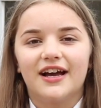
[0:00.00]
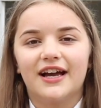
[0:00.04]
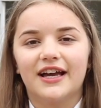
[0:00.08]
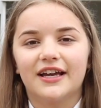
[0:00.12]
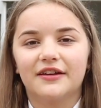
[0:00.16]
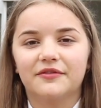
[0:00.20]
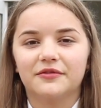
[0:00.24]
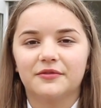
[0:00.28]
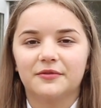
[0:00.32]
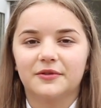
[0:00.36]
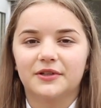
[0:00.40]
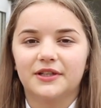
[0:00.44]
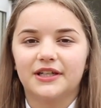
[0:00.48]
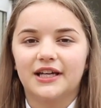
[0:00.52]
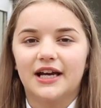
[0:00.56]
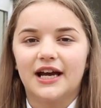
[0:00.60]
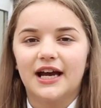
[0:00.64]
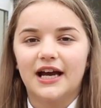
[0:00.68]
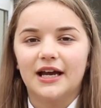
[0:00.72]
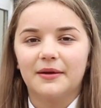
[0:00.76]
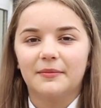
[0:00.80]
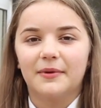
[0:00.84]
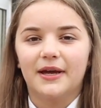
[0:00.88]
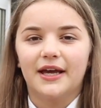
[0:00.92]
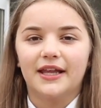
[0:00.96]
Hi everyone,
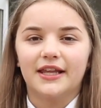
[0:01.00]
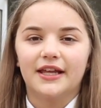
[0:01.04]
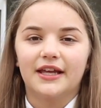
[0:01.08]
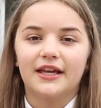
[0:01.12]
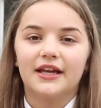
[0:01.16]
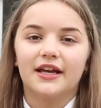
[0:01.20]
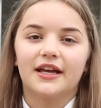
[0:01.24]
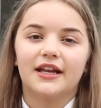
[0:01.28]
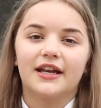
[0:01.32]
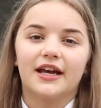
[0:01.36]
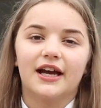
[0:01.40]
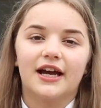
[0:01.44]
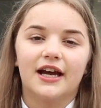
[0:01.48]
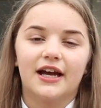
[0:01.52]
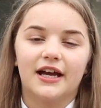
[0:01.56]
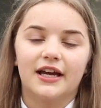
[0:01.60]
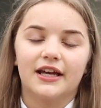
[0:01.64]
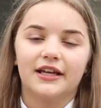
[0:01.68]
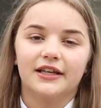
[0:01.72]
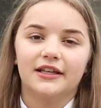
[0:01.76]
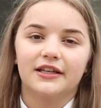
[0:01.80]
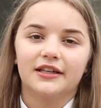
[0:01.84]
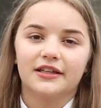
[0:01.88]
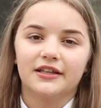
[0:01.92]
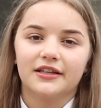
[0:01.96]
I'm Ella and
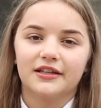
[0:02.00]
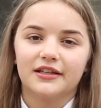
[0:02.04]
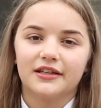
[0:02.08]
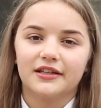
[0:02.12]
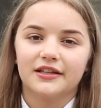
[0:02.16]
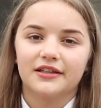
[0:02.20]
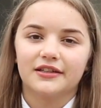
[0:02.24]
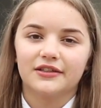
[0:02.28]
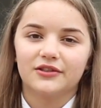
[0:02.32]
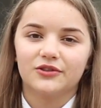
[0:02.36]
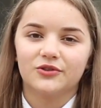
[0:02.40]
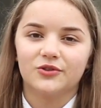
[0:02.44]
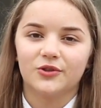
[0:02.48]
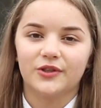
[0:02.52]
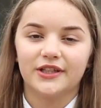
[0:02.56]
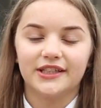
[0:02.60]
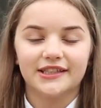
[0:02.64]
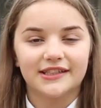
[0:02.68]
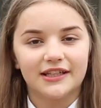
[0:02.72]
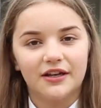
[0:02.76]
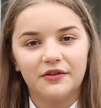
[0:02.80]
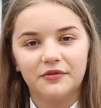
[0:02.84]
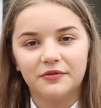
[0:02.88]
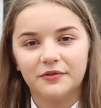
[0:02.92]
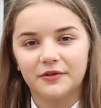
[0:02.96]
I joined
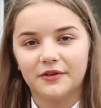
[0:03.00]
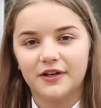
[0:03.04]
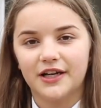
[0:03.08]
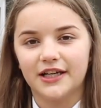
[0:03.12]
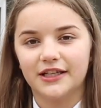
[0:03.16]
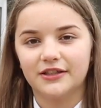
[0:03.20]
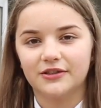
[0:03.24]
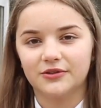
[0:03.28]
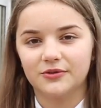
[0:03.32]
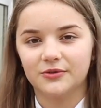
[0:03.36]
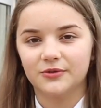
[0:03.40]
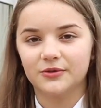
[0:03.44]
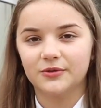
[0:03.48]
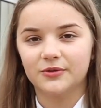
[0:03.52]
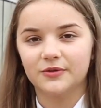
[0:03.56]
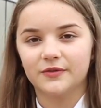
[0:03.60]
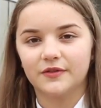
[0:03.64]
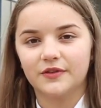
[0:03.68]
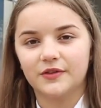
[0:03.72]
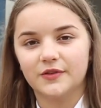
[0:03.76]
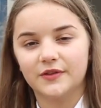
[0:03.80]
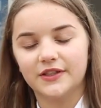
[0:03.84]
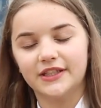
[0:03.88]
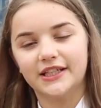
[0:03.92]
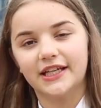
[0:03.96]
South Wirral High School
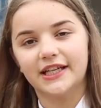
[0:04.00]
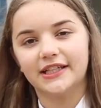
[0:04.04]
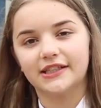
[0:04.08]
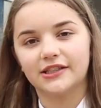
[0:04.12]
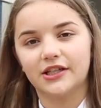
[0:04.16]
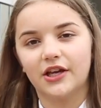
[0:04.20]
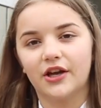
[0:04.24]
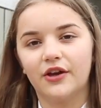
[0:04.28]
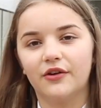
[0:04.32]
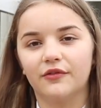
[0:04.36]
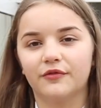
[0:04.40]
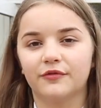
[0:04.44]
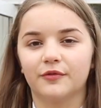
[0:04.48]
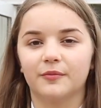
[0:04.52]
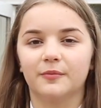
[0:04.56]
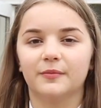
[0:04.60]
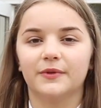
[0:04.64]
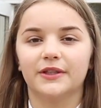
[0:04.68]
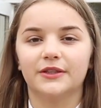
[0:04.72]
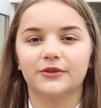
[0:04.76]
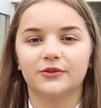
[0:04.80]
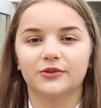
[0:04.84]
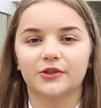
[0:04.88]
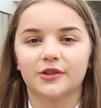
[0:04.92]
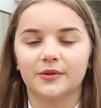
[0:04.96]
3 years ago from
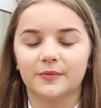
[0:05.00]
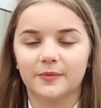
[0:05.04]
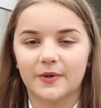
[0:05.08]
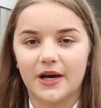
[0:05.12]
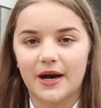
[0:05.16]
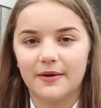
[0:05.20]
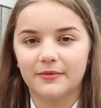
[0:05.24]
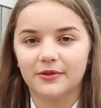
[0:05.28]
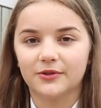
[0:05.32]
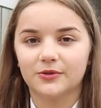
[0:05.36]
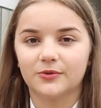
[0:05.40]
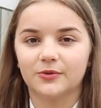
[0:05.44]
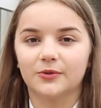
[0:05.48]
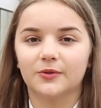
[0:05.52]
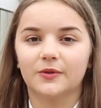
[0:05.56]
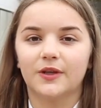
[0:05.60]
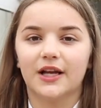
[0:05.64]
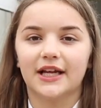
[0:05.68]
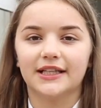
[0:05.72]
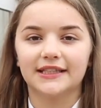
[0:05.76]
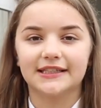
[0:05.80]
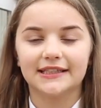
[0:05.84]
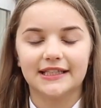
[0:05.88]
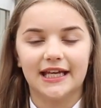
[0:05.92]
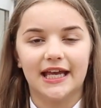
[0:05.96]
Littleton Primary School,
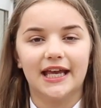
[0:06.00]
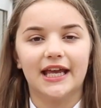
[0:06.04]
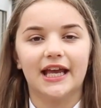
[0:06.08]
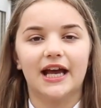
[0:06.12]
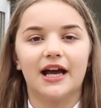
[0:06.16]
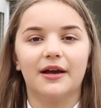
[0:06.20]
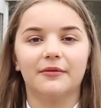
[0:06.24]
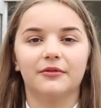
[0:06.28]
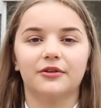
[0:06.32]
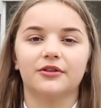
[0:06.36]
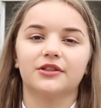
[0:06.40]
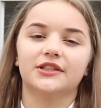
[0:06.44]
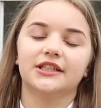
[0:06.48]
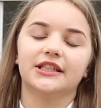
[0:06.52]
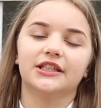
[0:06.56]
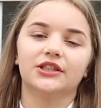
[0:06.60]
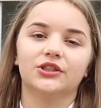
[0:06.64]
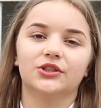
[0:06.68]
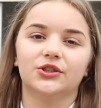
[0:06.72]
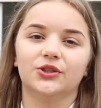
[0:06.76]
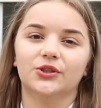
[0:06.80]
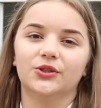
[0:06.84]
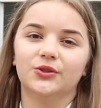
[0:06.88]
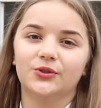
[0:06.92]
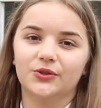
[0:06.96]
and today I'm going to
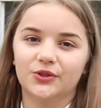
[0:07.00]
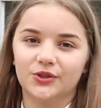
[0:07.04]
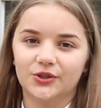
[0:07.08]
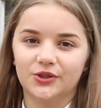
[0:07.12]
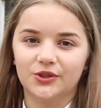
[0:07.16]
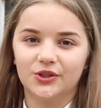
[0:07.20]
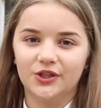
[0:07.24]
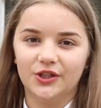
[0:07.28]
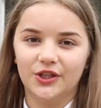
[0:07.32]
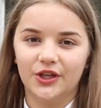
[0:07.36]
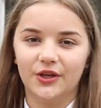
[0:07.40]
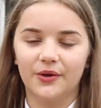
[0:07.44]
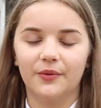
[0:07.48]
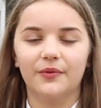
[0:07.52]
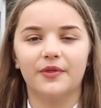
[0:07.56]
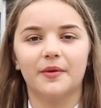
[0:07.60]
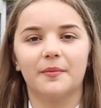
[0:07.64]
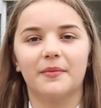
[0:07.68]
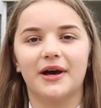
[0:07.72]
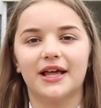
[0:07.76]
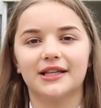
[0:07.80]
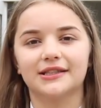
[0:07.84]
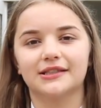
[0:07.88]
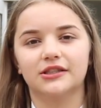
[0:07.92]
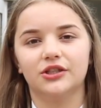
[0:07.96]
introduce to you the
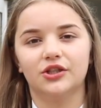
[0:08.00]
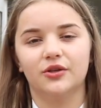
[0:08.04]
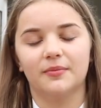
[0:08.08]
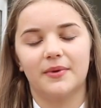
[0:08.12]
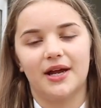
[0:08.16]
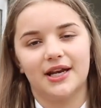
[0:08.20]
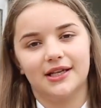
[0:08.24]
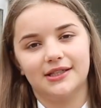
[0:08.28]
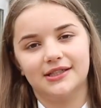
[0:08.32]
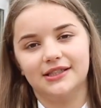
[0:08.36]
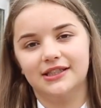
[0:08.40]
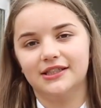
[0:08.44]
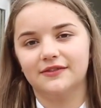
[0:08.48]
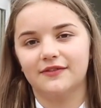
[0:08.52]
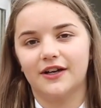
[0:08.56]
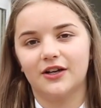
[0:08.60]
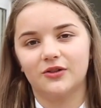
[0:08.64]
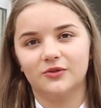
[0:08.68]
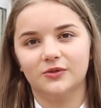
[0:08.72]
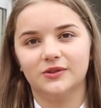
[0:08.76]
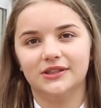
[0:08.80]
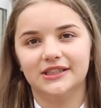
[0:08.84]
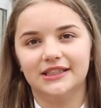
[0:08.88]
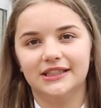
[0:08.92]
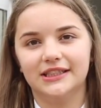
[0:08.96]
Maths and Humanities
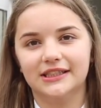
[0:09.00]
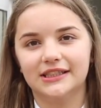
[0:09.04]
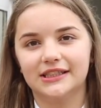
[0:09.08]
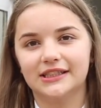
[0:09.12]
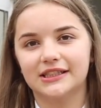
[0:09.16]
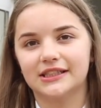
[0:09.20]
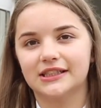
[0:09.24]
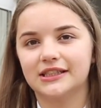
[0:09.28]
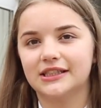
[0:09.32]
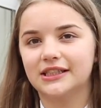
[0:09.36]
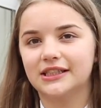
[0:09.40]
faculties.